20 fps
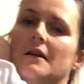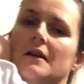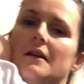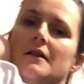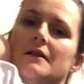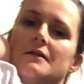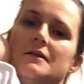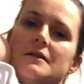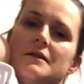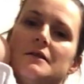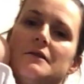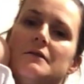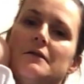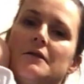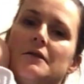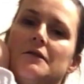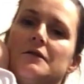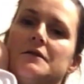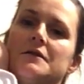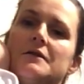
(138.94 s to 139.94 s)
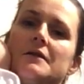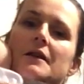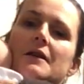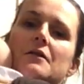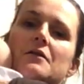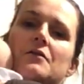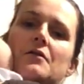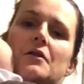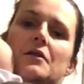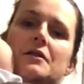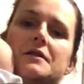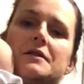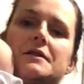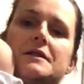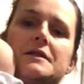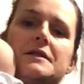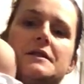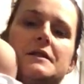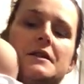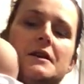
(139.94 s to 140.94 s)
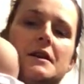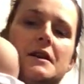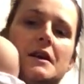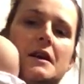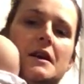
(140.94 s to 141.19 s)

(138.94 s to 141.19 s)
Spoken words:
into and onto that cross.